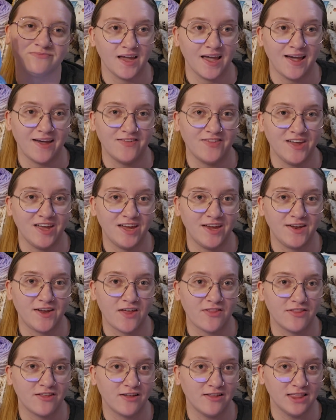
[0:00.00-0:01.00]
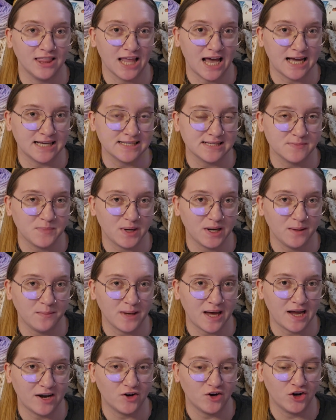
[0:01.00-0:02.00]
And then the last bunny
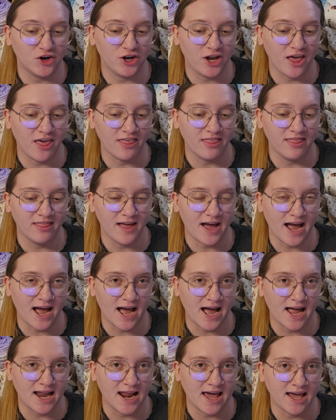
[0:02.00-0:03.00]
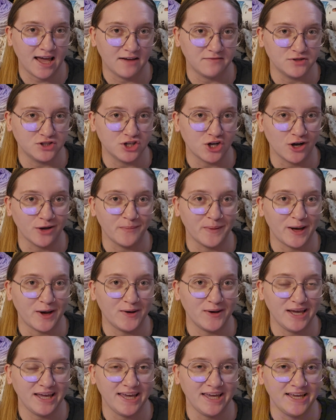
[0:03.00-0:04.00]
pattern that I have to talk
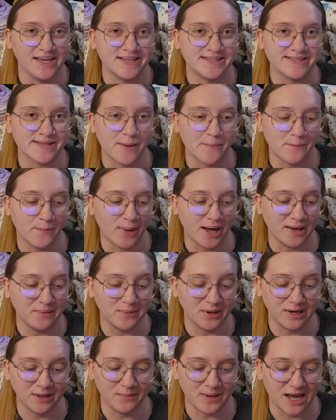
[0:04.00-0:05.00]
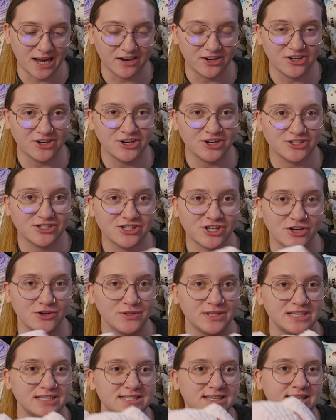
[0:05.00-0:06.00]
about is my bunny pattern.
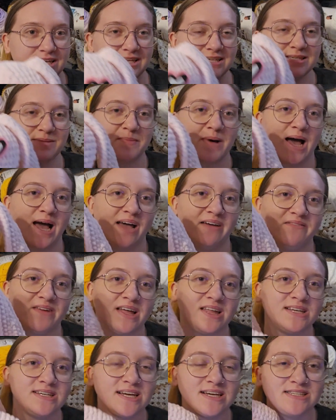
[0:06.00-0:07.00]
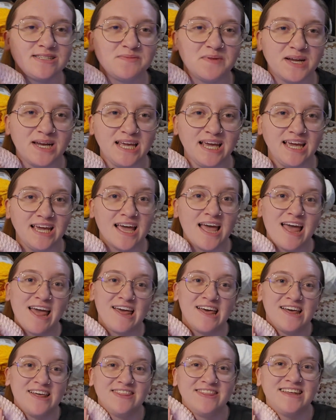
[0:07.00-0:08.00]
So this is my Valentine's bunny.
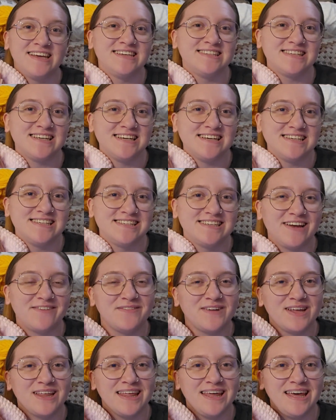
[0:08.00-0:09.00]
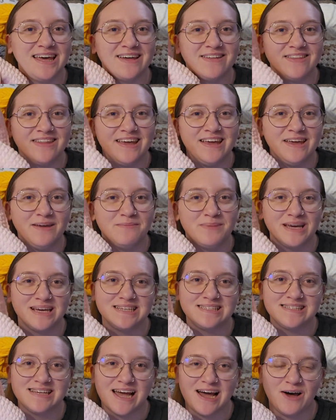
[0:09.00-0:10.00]
This is definitely the
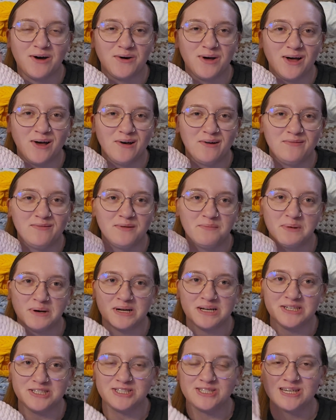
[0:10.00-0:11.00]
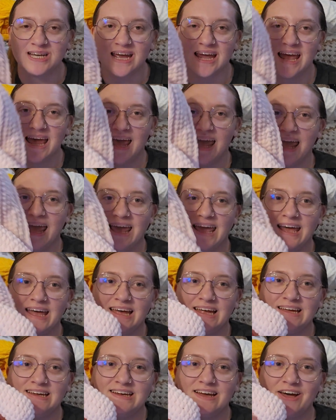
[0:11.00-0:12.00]
biggest out of the bunch.
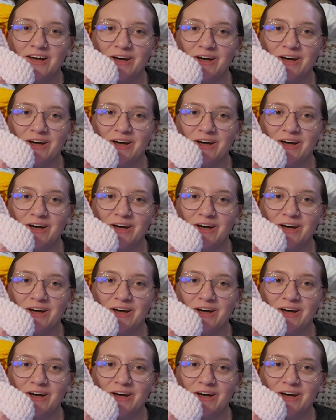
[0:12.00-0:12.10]
And